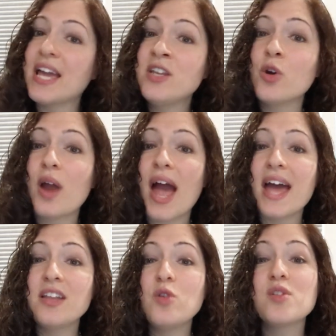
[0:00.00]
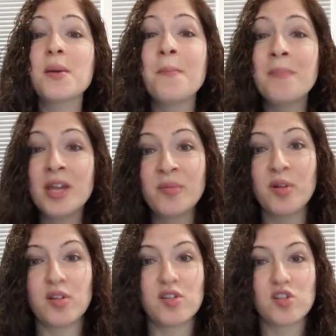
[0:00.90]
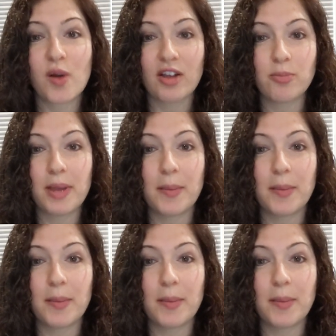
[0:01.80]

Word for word: in your head using minimal scratch